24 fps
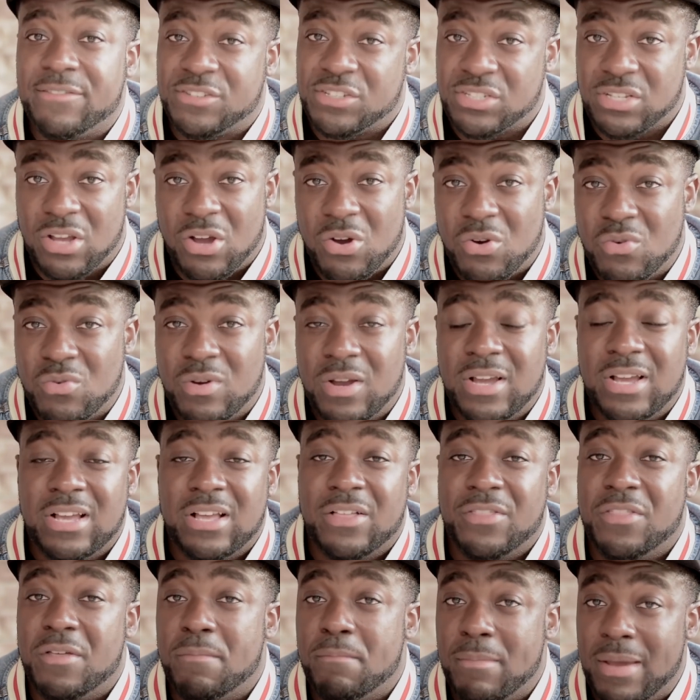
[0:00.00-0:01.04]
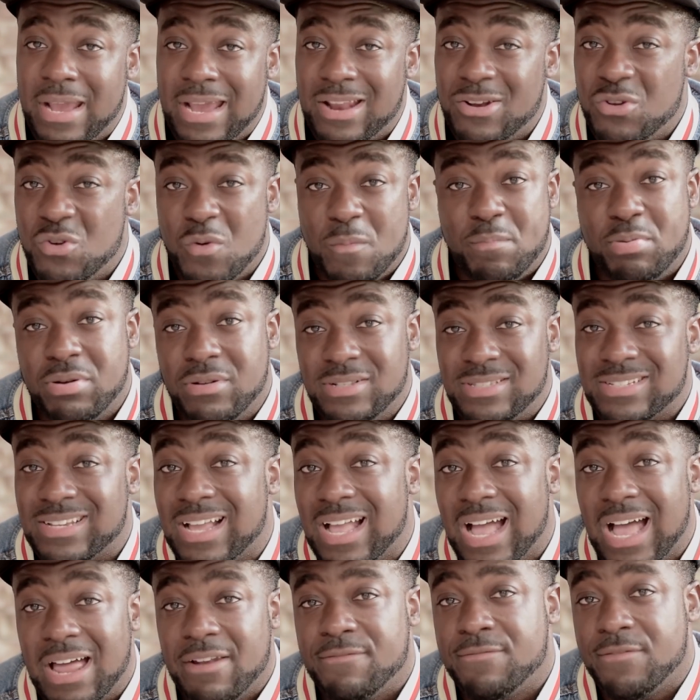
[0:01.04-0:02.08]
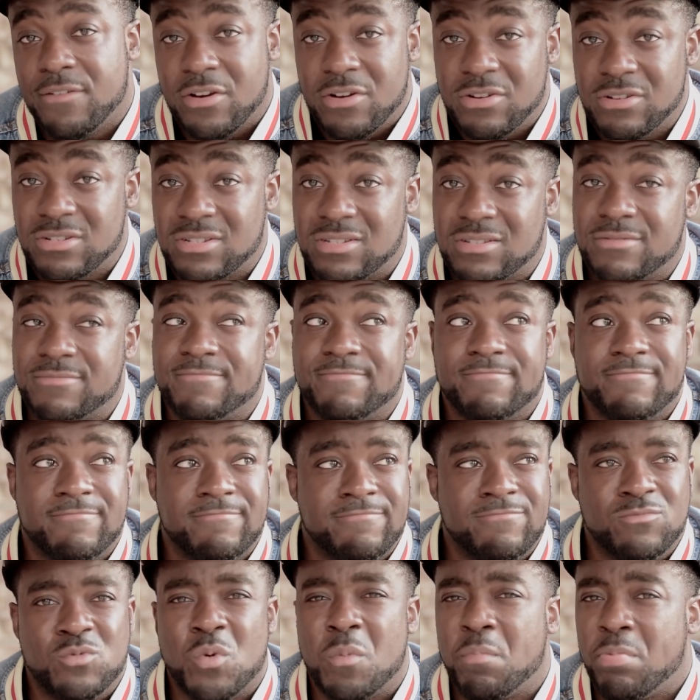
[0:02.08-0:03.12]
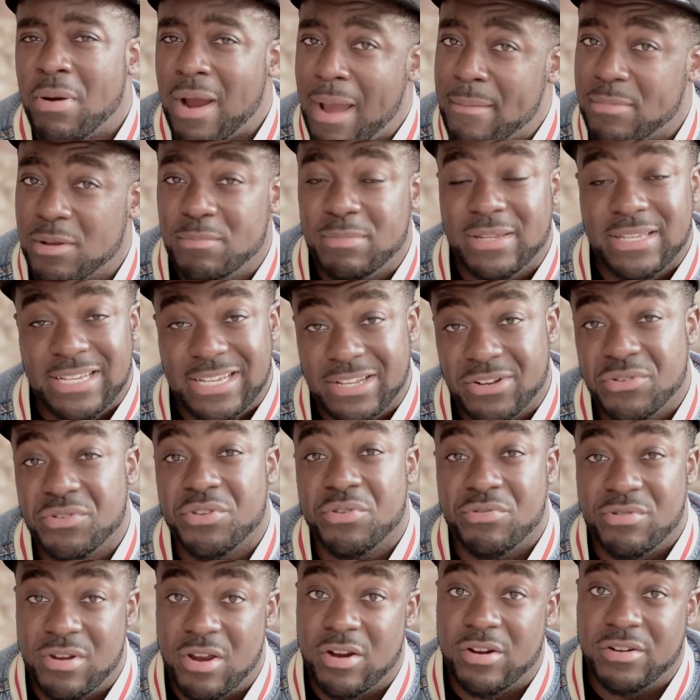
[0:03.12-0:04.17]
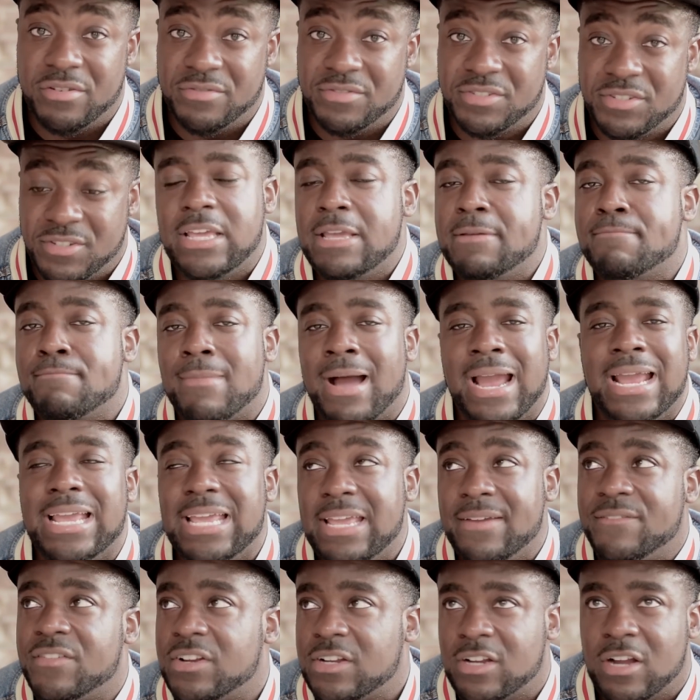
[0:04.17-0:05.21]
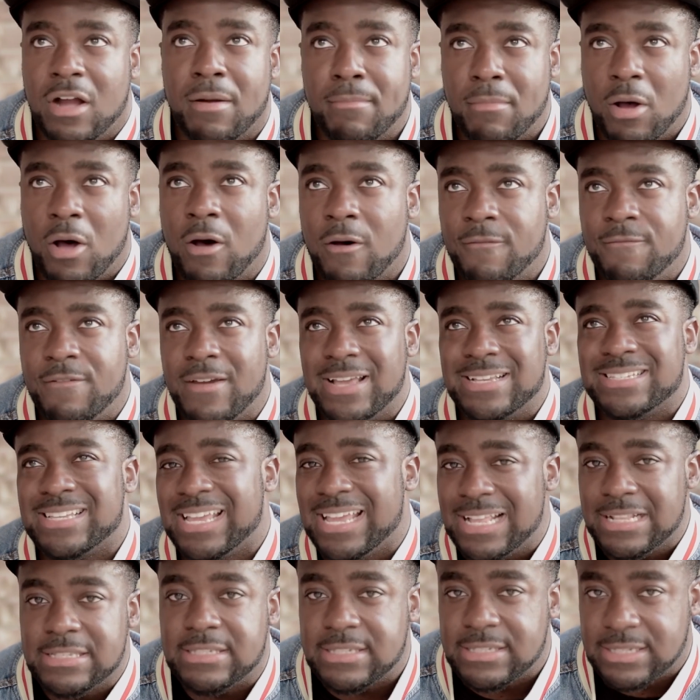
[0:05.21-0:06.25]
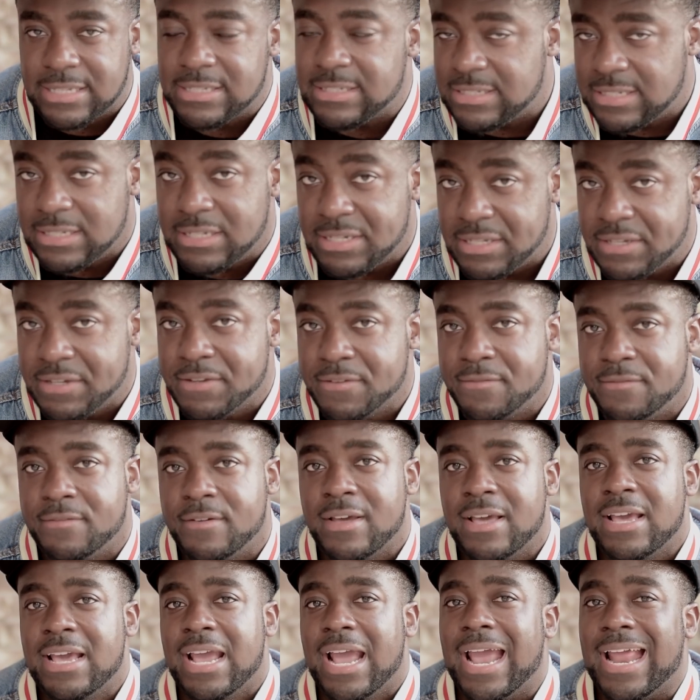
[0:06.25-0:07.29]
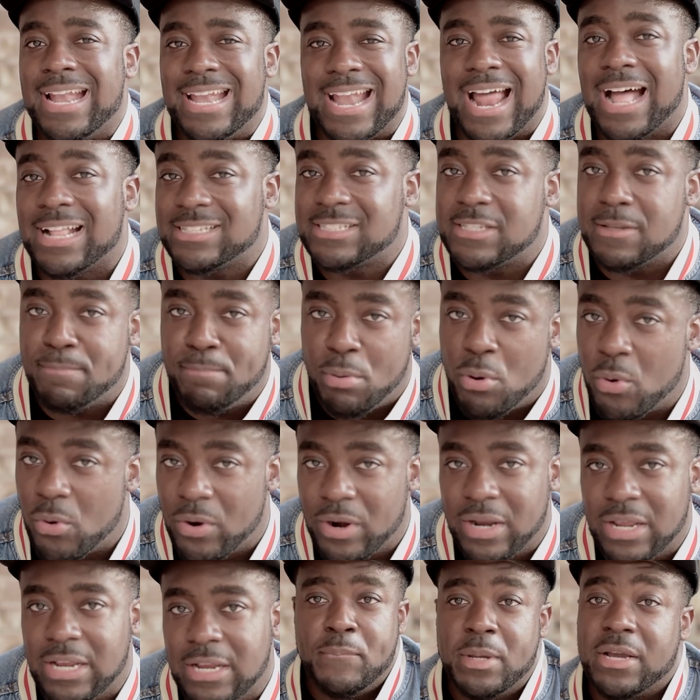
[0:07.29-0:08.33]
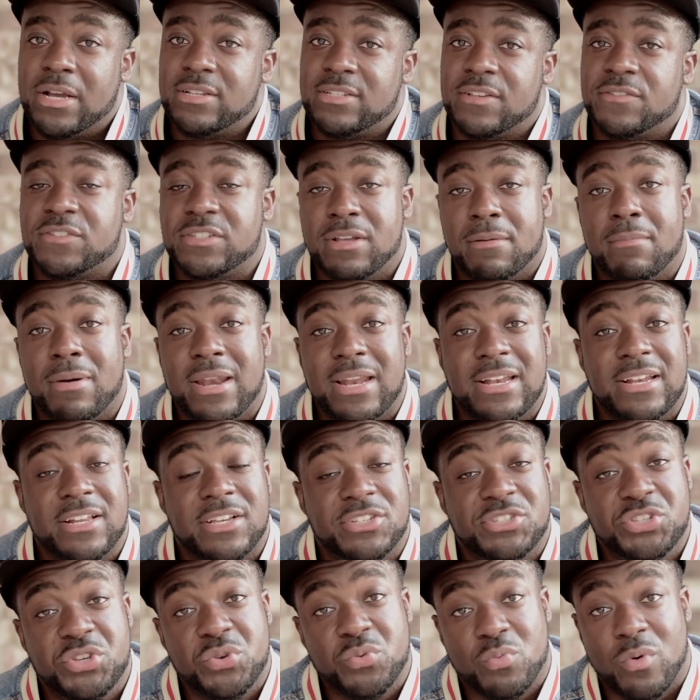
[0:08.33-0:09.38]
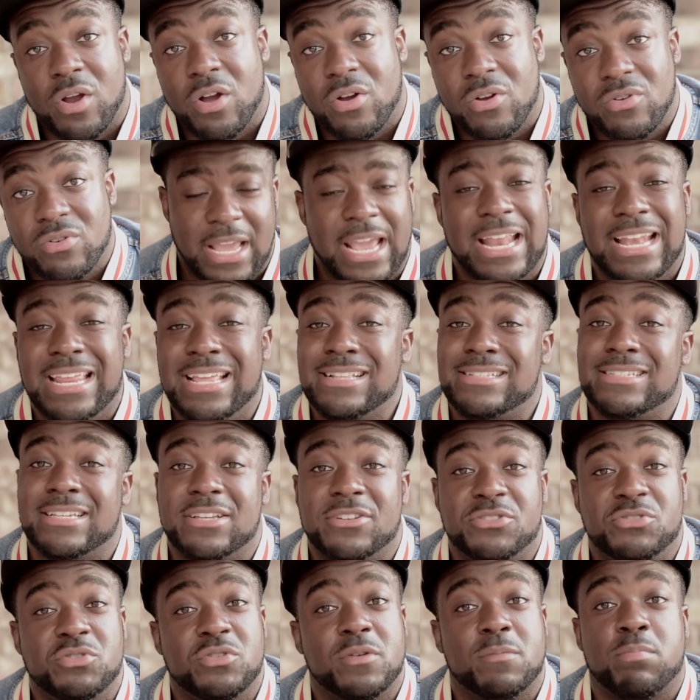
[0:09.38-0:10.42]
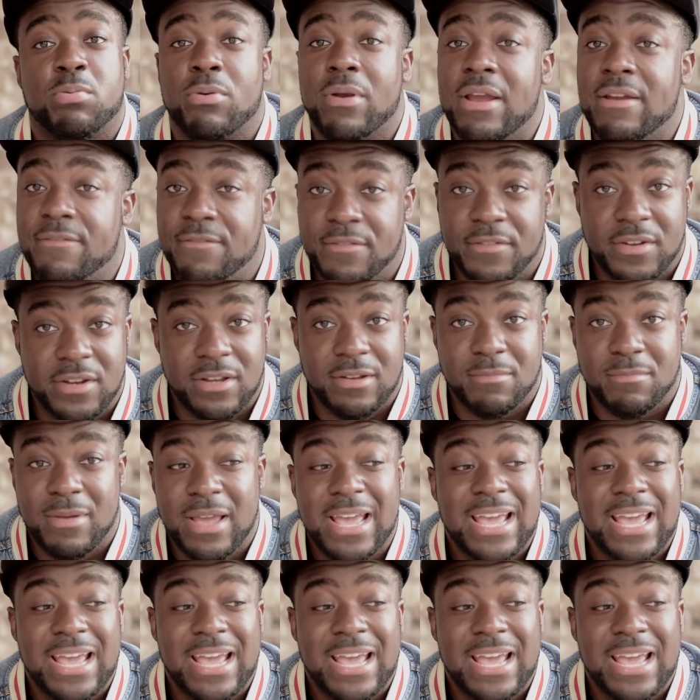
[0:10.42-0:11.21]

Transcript: so, the man who puts God first will probably get on your nerves. He might even come off as insensitive and not supporting, because if somebody does you wrong and he tells you to pray for them